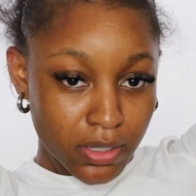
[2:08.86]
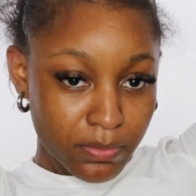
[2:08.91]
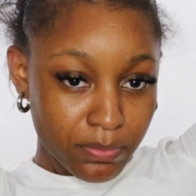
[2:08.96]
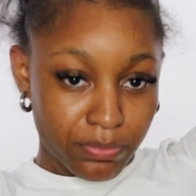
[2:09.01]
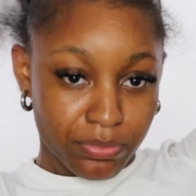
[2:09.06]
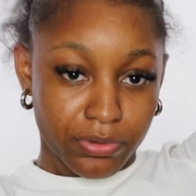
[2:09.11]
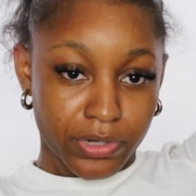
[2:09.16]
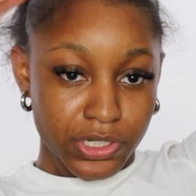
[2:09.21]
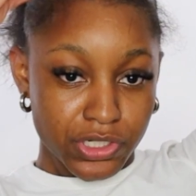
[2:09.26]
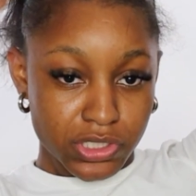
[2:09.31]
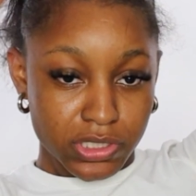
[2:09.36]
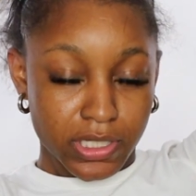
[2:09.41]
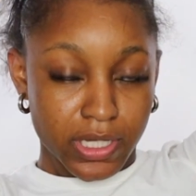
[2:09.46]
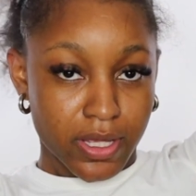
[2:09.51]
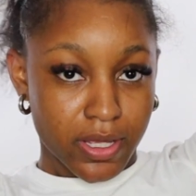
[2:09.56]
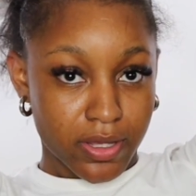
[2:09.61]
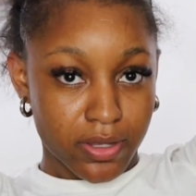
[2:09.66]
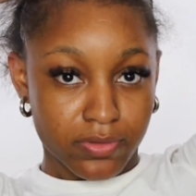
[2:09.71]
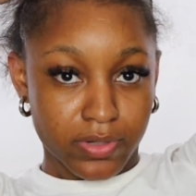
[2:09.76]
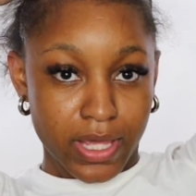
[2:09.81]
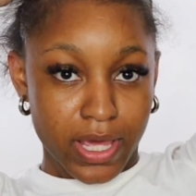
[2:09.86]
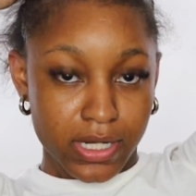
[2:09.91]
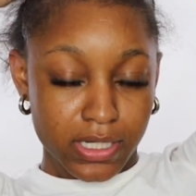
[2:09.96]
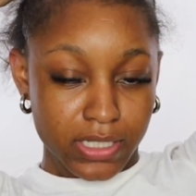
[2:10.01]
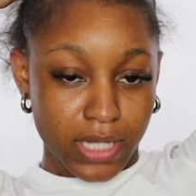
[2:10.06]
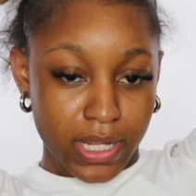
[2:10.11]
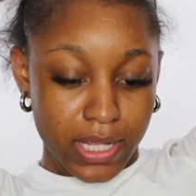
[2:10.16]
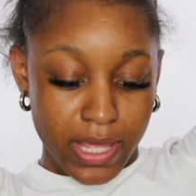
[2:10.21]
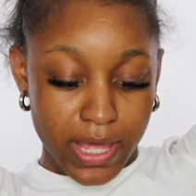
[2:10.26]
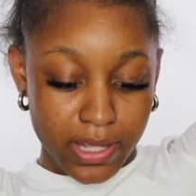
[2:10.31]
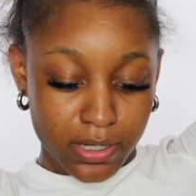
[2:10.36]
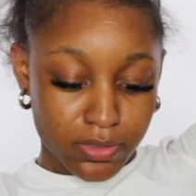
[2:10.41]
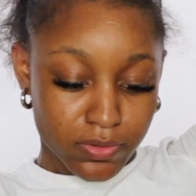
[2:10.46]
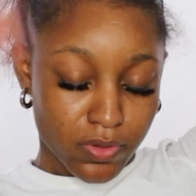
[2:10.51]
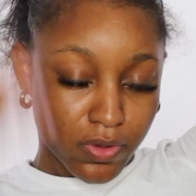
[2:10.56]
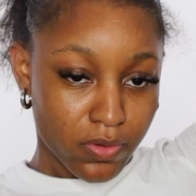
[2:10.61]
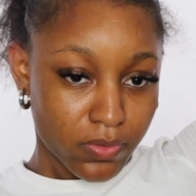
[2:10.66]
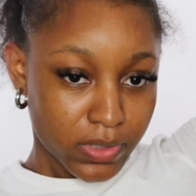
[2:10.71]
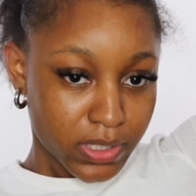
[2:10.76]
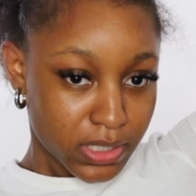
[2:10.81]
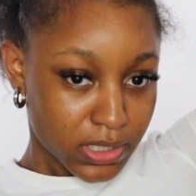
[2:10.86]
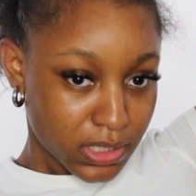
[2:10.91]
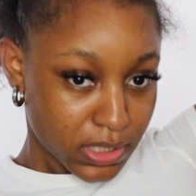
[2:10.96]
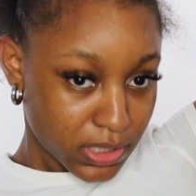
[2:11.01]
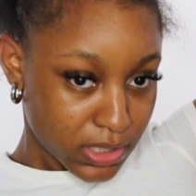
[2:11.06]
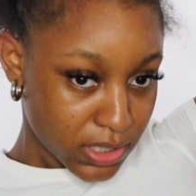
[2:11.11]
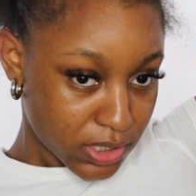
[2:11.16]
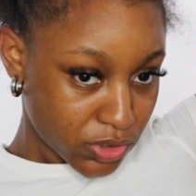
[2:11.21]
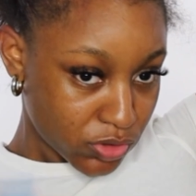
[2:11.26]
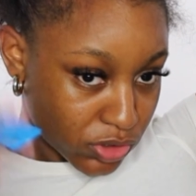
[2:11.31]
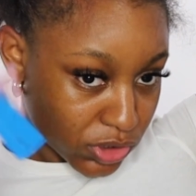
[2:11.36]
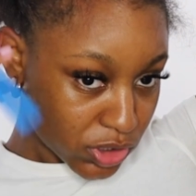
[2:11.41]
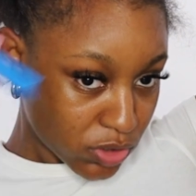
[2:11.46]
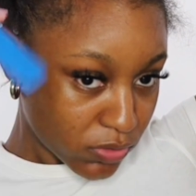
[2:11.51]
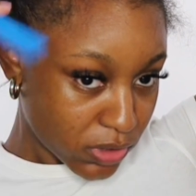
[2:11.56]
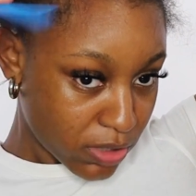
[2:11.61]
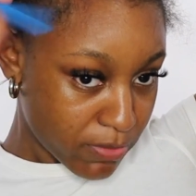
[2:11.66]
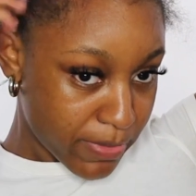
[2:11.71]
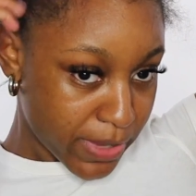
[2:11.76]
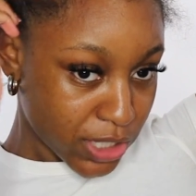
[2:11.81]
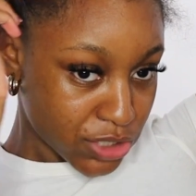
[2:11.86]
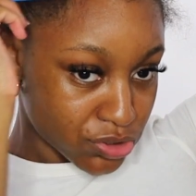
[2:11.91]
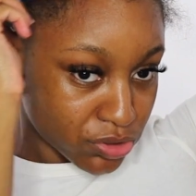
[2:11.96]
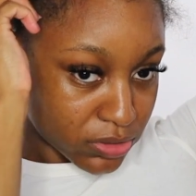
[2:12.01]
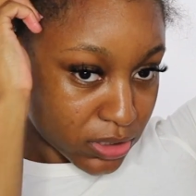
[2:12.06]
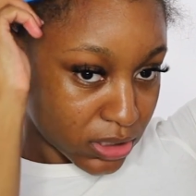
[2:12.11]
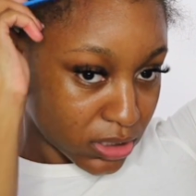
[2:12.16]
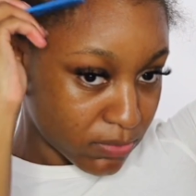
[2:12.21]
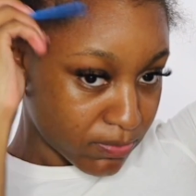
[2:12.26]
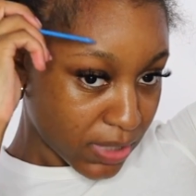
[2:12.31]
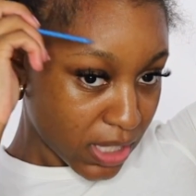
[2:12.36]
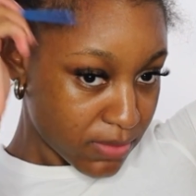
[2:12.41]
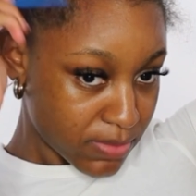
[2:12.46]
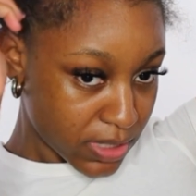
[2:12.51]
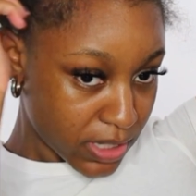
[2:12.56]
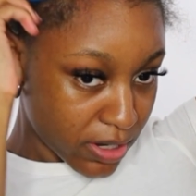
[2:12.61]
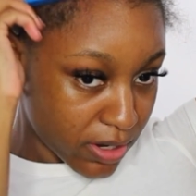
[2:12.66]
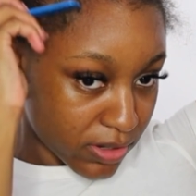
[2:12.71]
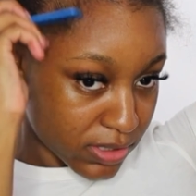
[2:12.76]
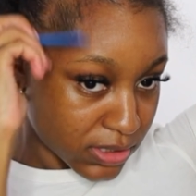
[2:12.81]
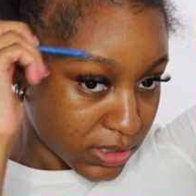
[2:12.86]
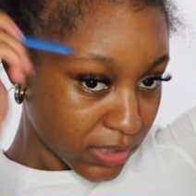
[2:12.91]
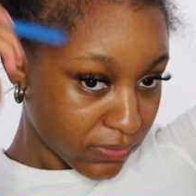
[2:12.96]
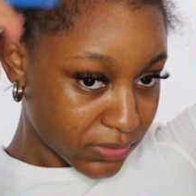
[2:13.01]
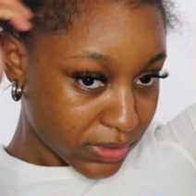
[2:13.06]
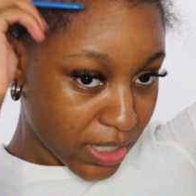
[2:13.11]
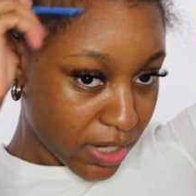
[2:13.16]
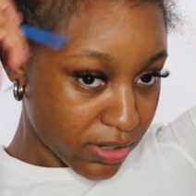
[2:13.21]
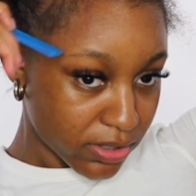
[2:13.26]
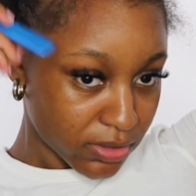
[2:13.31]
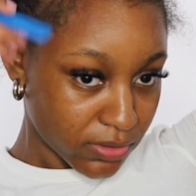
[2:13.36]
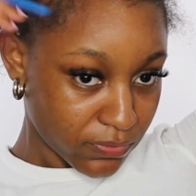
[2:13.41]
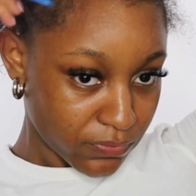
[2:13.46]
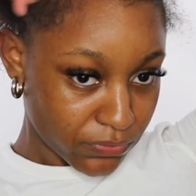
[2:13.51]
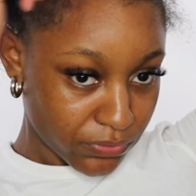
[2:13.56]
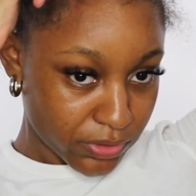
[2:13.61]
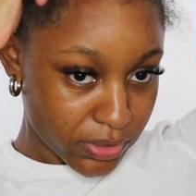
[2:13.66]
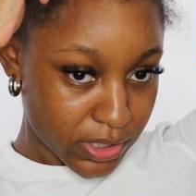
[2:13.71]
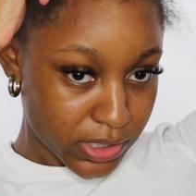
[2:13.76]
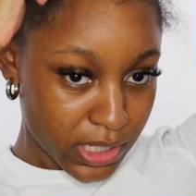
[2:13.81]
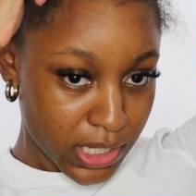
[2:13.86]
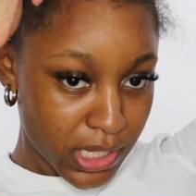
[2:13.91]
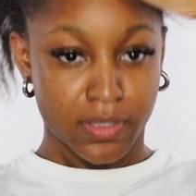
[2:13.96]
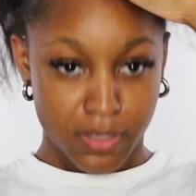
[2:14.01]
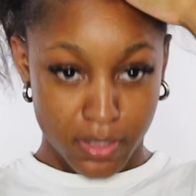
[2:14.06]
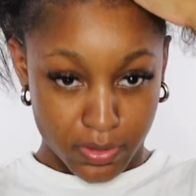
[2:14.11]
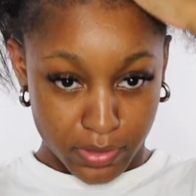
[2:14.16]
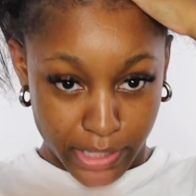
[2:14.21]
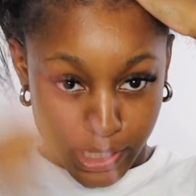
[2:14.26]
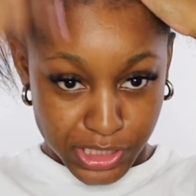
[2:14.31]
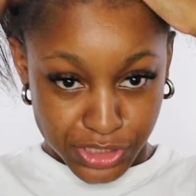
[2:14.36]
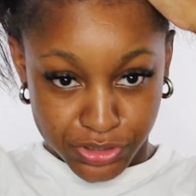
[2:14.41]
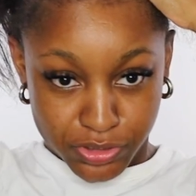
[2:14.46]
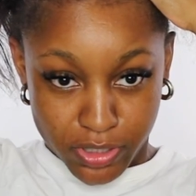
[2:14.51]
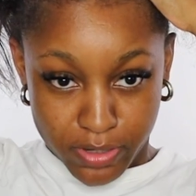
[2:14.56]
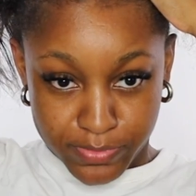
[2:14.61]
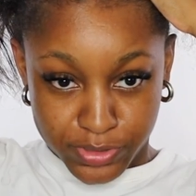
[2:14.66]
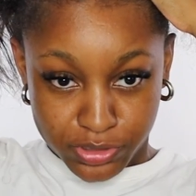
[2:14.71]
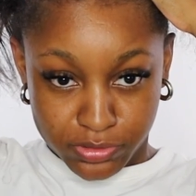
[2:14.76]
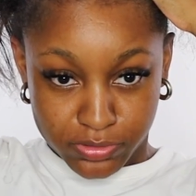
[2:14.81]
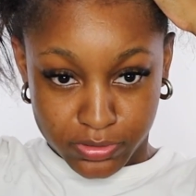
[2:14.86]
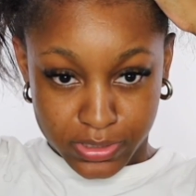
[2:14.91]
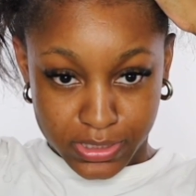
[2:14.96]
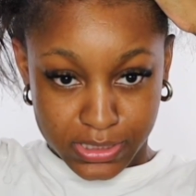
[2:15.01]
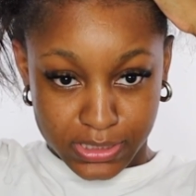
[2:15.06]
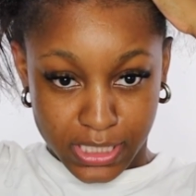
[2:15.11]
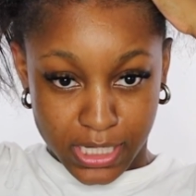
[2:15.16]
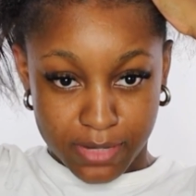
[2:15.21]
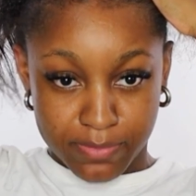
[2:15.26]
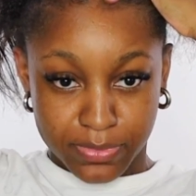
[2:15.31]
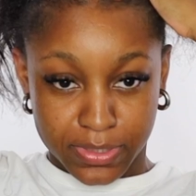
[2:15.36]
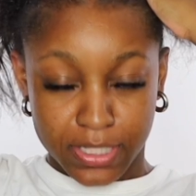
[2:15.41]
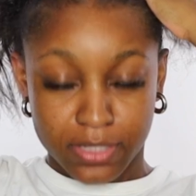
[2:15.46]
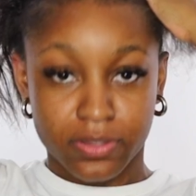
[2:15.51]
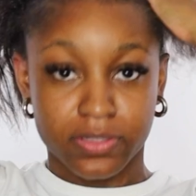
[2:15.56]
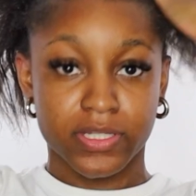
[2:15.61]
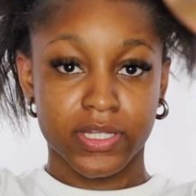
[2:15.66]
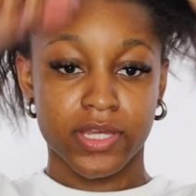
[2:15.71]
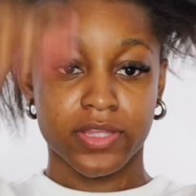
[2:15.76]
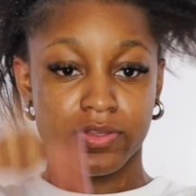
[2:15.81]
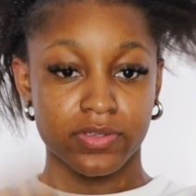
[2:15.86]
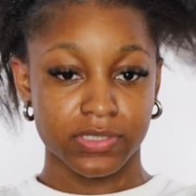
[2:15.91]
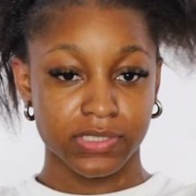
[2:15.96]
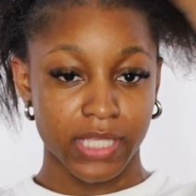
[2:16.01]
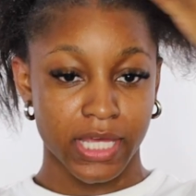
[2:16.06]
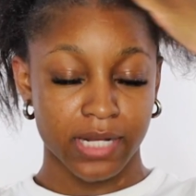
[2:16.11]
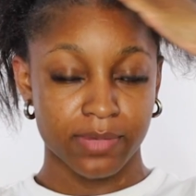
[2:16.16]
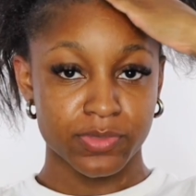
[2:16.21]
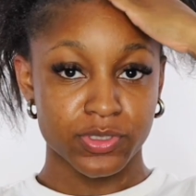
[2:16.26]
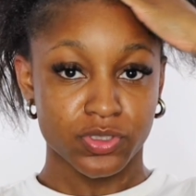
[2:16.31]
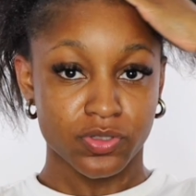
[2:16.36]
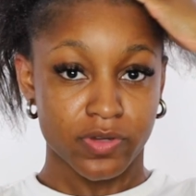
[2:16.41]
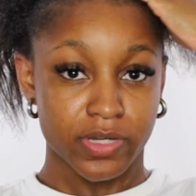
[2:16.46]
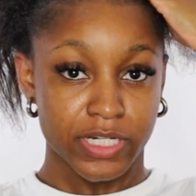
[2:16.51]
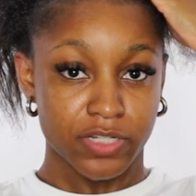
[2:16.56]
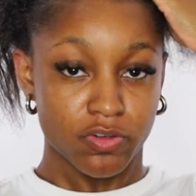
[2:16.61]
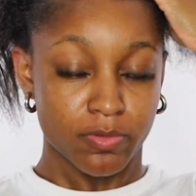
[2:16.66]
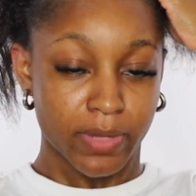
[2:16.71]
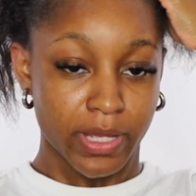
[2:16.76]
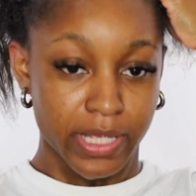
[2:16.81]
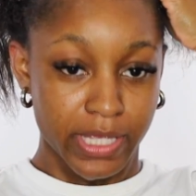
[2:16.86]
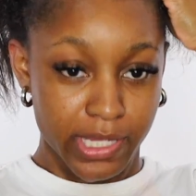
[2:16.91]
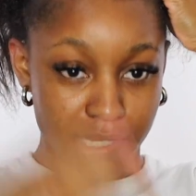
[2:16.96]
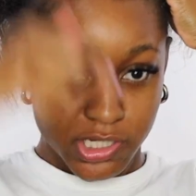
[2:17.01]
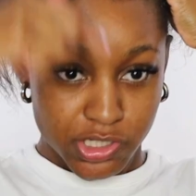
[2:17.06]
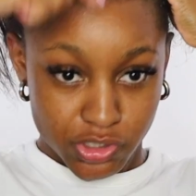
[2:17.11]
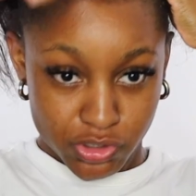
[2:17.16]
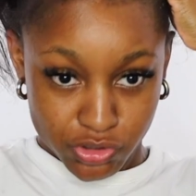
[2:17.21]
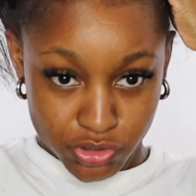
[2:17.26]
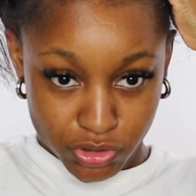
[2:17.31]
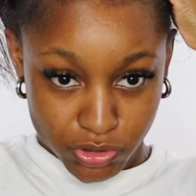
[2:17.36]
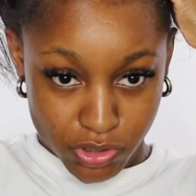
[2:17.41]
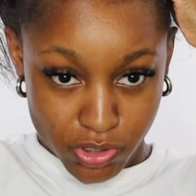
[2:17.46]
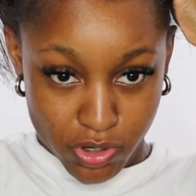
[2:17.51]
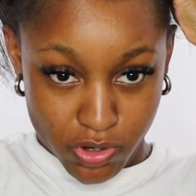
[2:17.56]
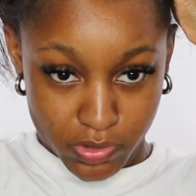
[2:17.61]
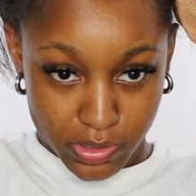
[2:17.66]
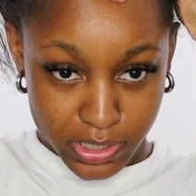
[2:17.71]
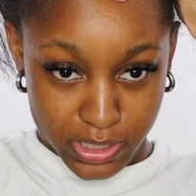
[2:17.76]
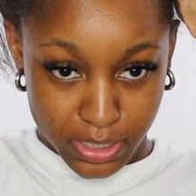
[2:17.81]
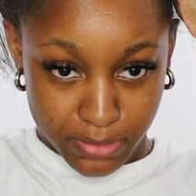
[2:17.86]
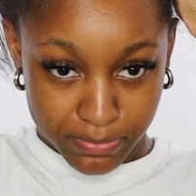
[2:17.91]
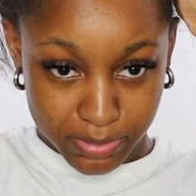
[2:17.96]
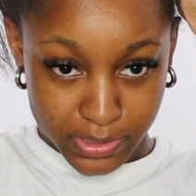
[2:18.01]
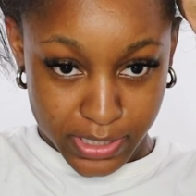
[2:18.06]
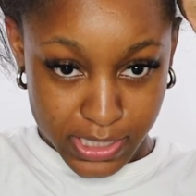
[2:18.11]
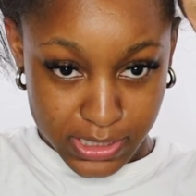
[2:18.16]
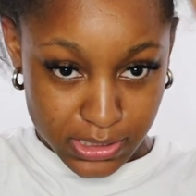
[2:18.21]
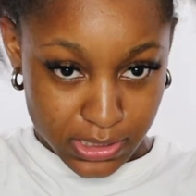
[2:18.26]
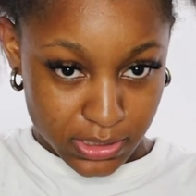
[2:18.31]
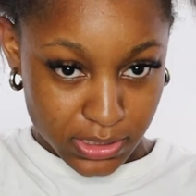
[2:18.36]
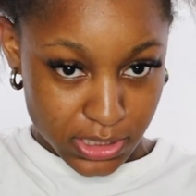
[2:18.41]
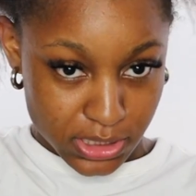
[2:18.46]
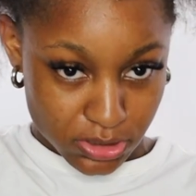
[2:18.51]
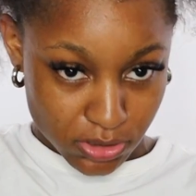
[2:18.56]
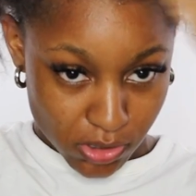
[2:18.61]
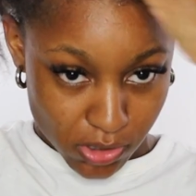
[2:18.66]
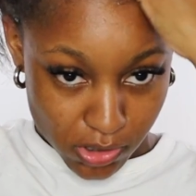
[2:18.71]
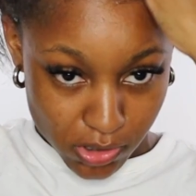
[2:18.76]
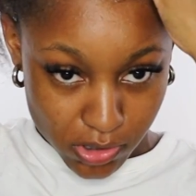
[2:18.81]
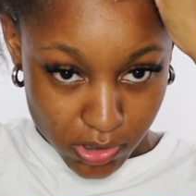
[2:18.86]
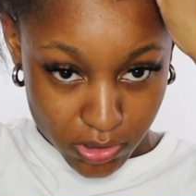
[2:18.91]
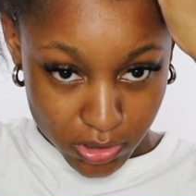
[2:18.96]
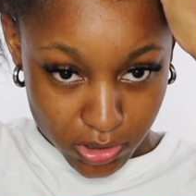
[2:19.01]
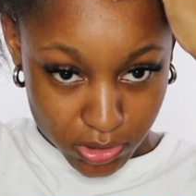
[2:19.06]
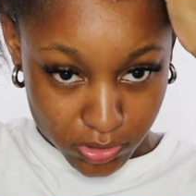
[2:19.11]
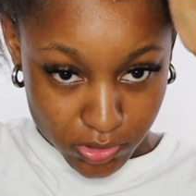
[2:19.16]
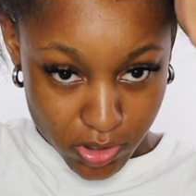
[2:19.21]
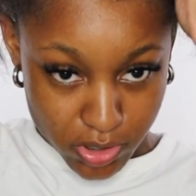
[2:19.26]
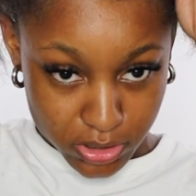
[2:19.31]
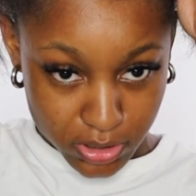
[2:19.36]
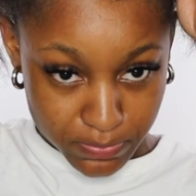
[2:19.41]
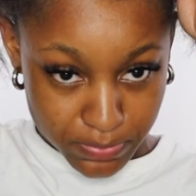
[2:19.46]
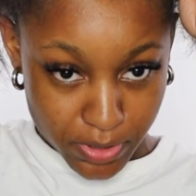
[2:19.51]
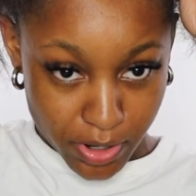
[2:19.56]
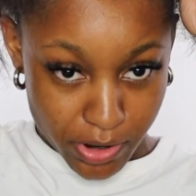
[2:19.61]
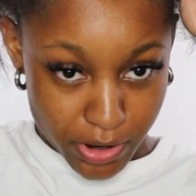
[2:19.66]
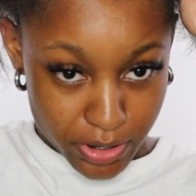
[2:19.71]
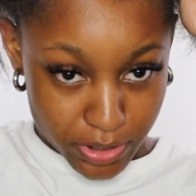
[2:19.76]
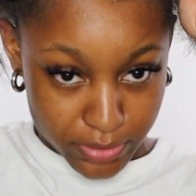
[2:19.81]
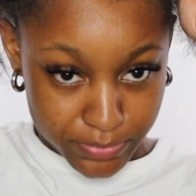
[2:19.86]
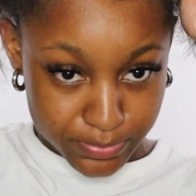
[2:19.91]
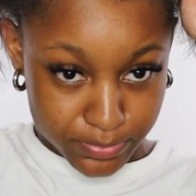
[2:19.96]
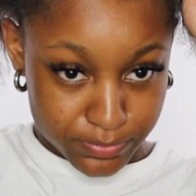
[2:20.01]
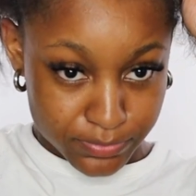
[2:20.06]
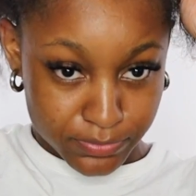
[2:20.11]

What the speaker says: brushed down at a diagonal, and then you still want to make sure that the baby hair is left out in the front. Okay, so now I'm just going to do the same thing on the other side. I'm just going in with my edge control, and I'm placing this all along the part.